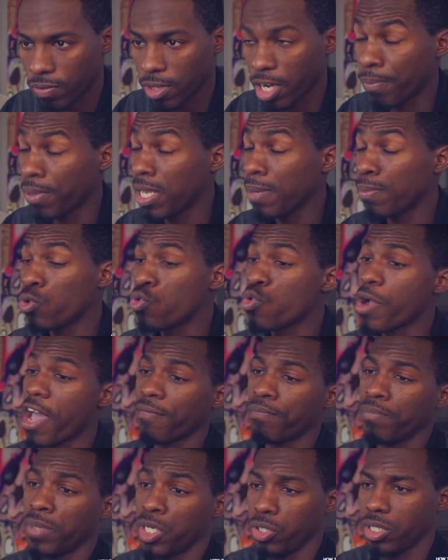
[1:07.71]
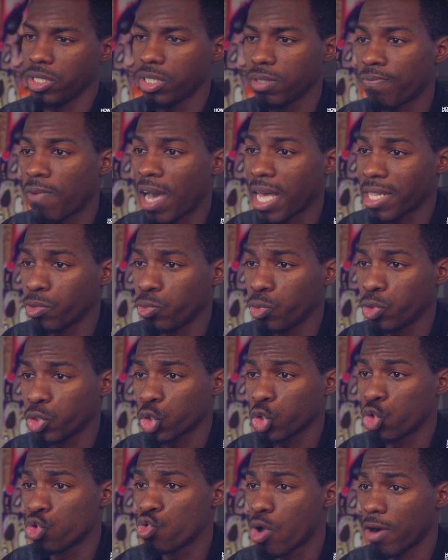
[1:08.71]
There are people who have millions of
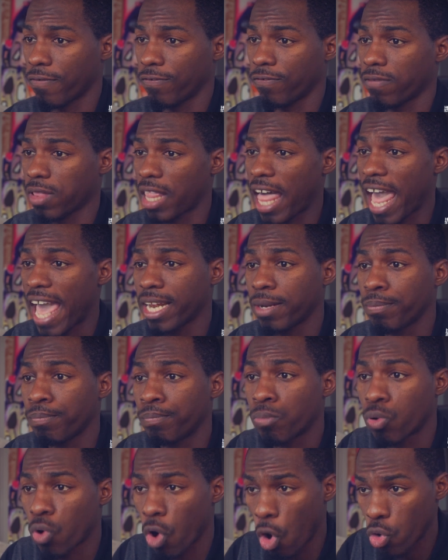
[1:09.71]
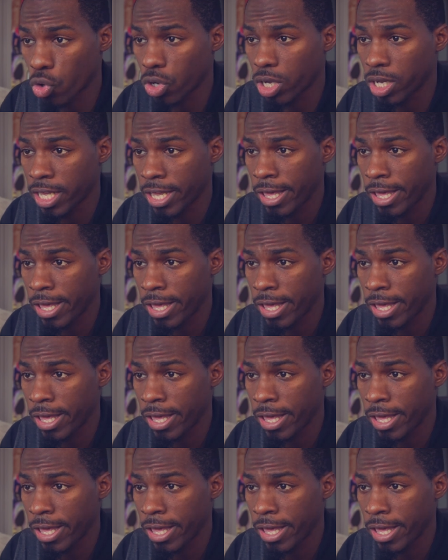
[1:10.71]
followers who are flat broke